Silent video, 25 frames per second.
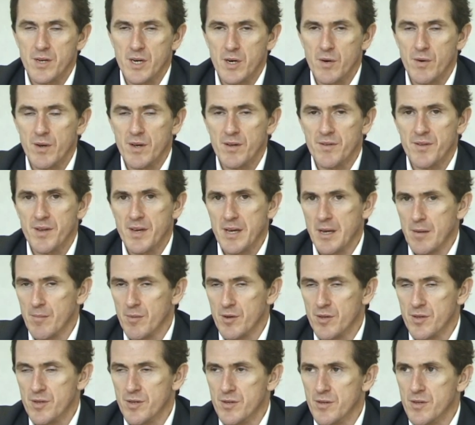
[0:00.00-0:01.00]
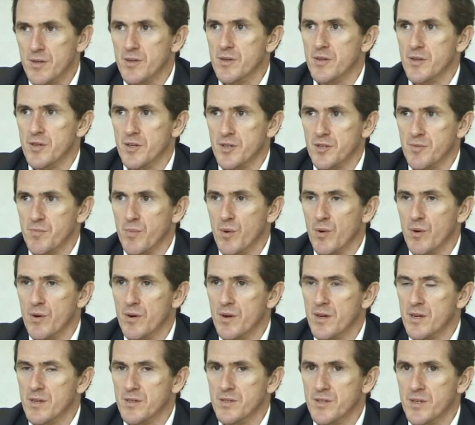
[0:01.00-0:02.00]
great thing about the
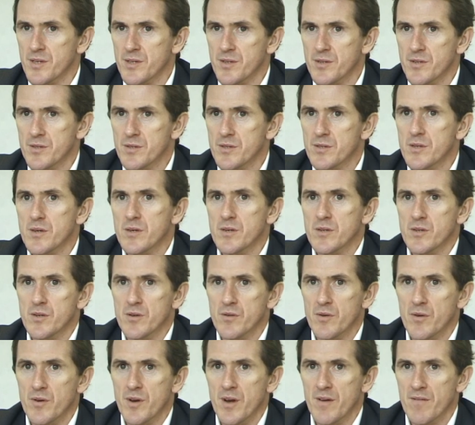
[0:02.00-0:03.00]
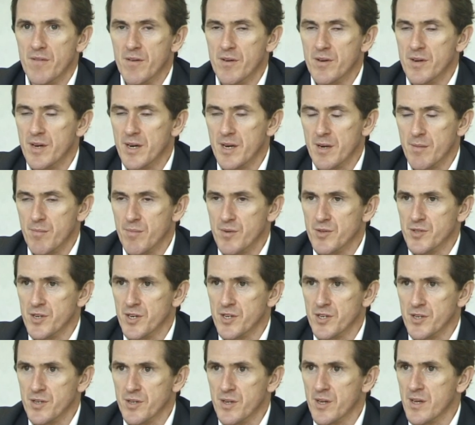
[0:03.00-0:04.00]
sport is that you're never in any
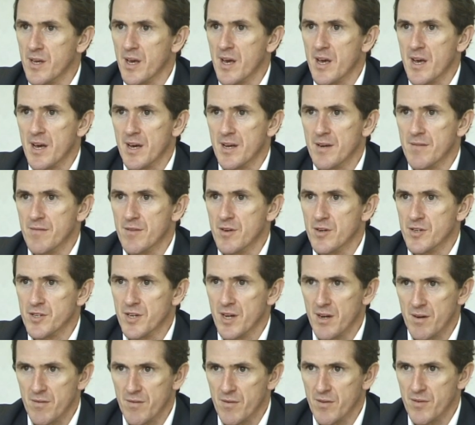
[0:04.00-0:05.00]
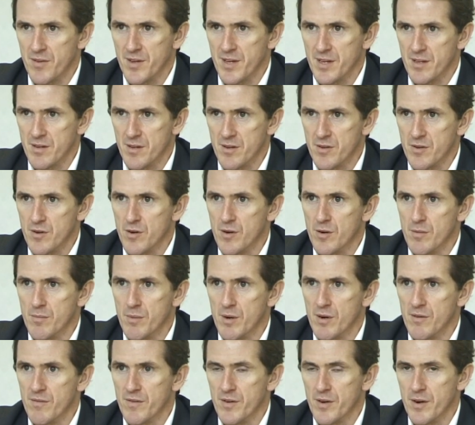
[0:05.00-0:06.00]
position to get ahead of yourself or think that you're
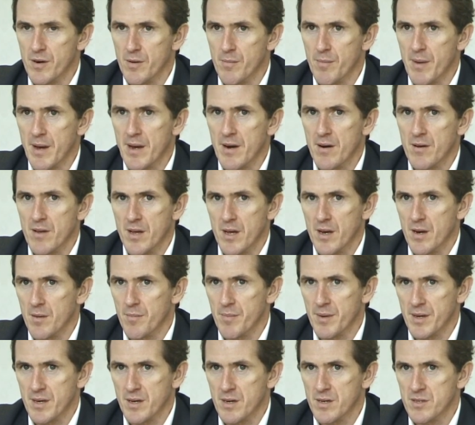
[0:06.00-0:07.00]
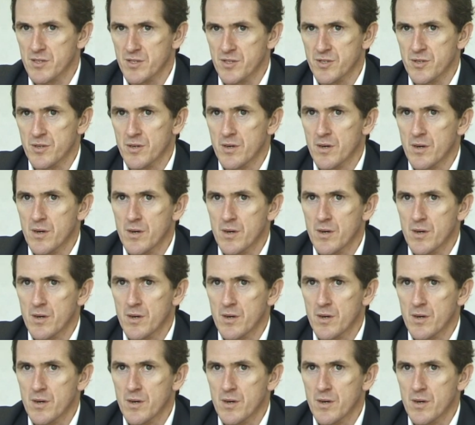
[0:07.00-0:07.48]
above it or better than it, because,